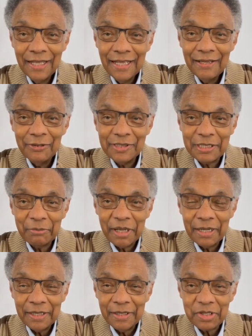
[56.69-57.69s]
when
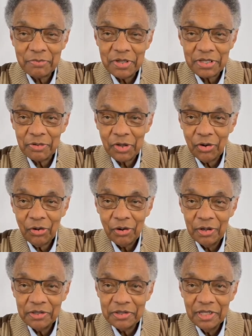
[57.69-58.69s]
somebody gives me some
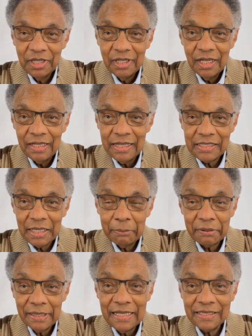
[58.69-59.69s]
chords and they say,
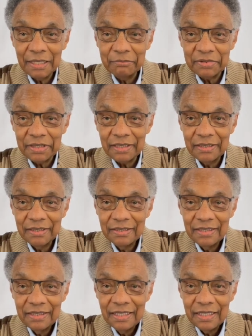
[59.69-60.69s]
play something.
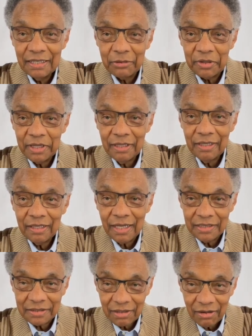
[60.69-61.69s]
Well, I
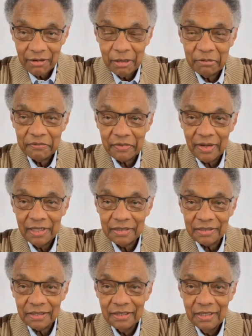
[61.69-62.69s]
start
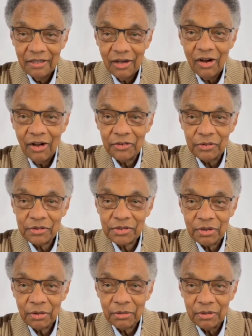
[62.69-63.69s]
improvising on those
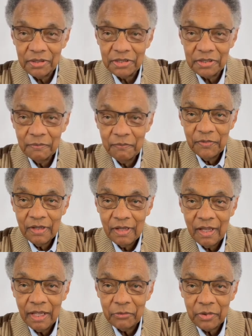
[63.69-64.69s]
chords.
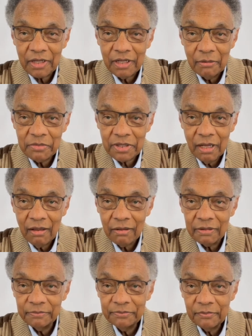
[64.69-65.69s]
And what comes out
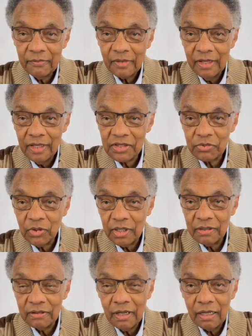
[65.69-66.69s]
is what
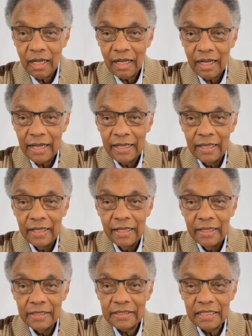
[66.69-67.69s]

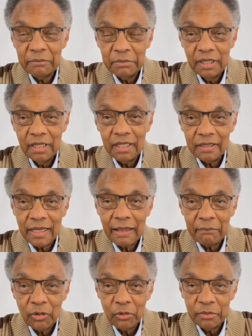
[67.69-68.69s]
is in me at that
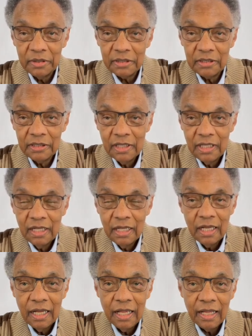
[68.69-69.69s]
moment.
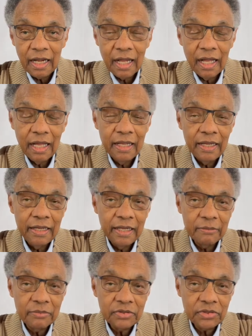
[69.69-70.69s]
And I
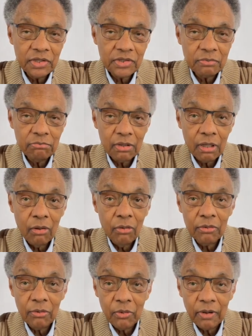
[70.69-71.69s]
am just
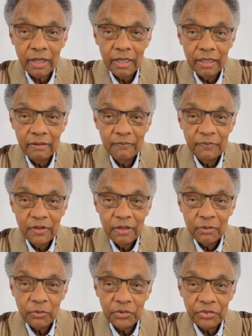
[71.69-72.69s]
blown away
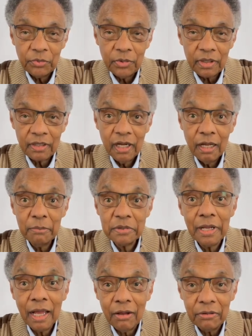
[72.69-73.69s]
with what comes
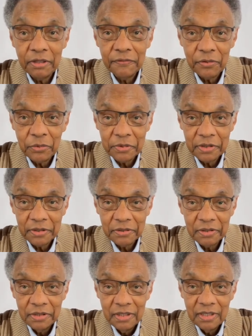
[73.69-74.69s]
out, if you will,
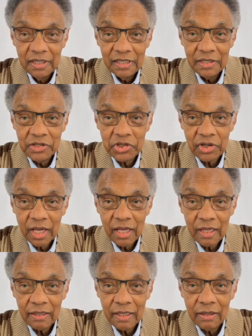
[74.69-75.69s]
in
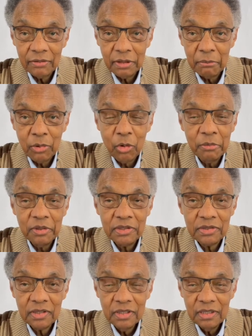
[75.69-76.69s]
Jan at the
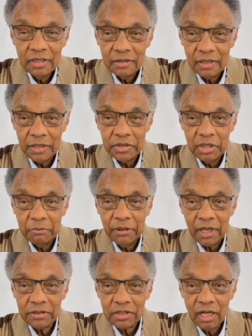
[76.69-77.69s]
moments that she
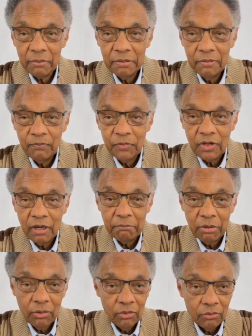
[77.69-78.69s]
picks up a
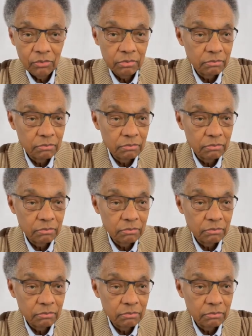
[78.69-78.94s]
bowl